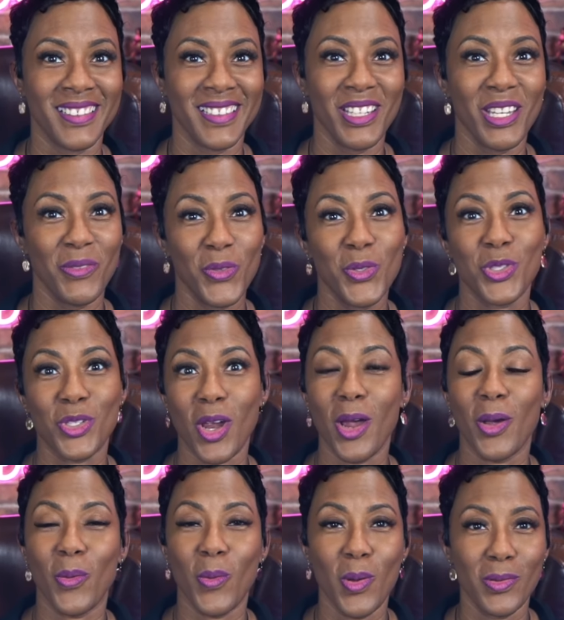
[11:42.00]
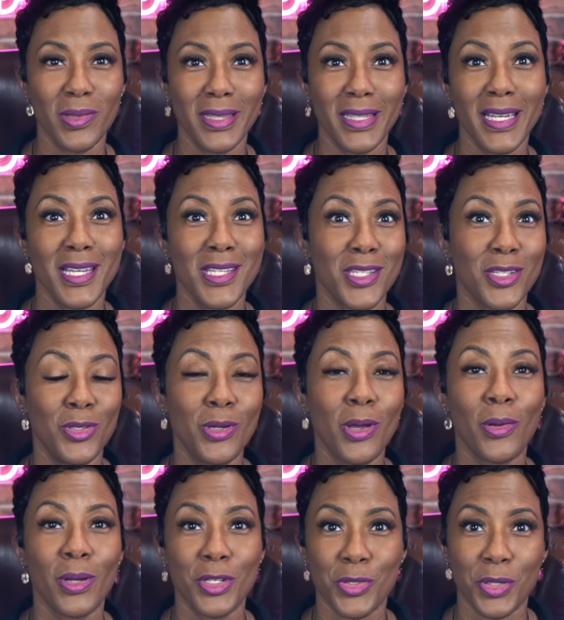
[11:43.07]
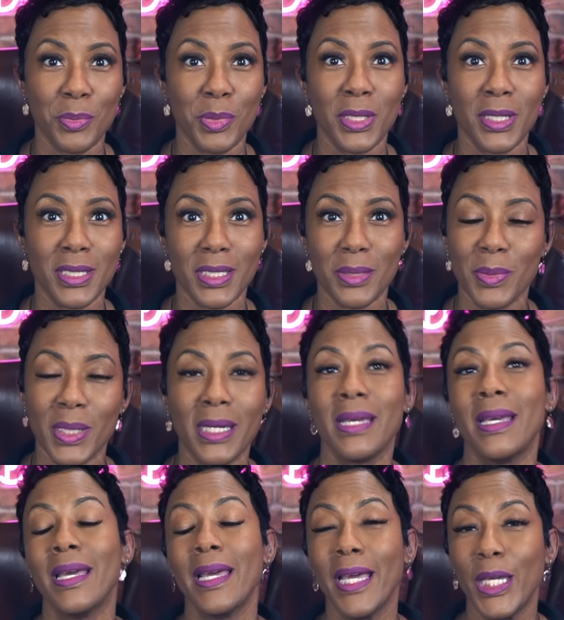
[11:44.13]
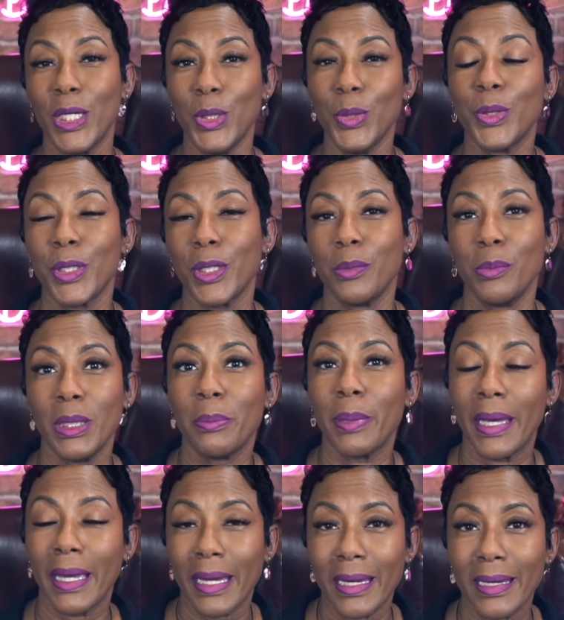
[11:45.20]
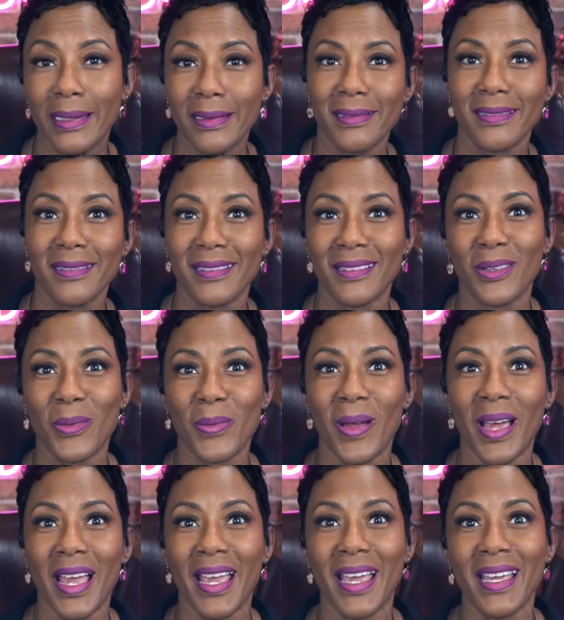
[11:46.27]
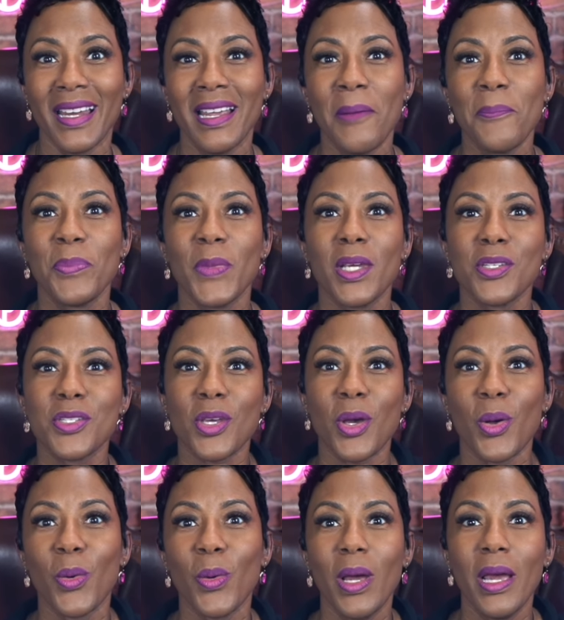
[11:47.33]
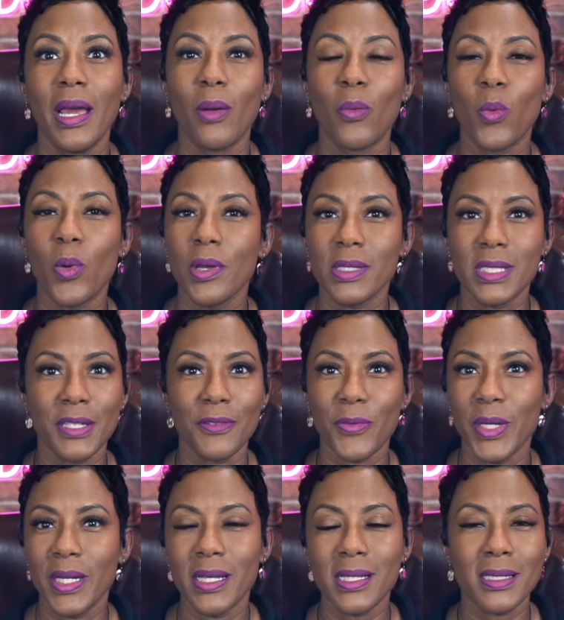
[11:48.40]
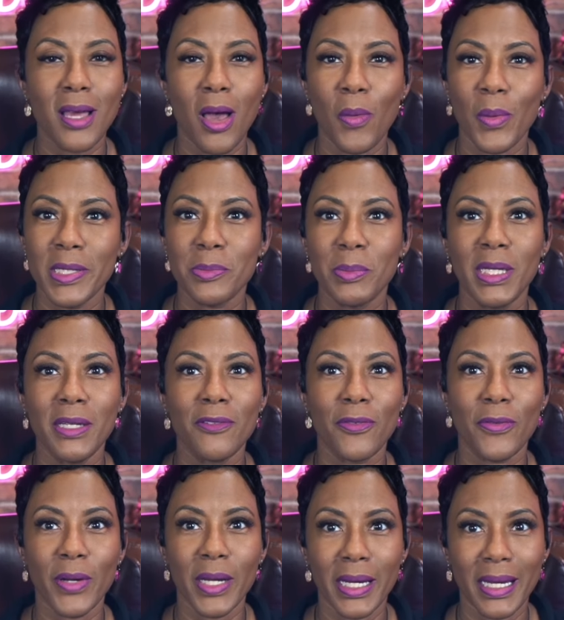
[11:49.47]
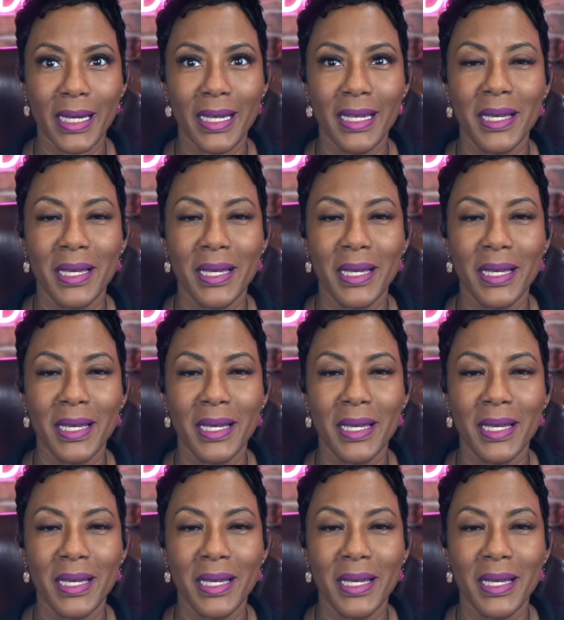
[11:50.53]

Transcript: you start quoting things and you don't attribute it to me, you could be paying, right? So royalty free doesn't always mean free,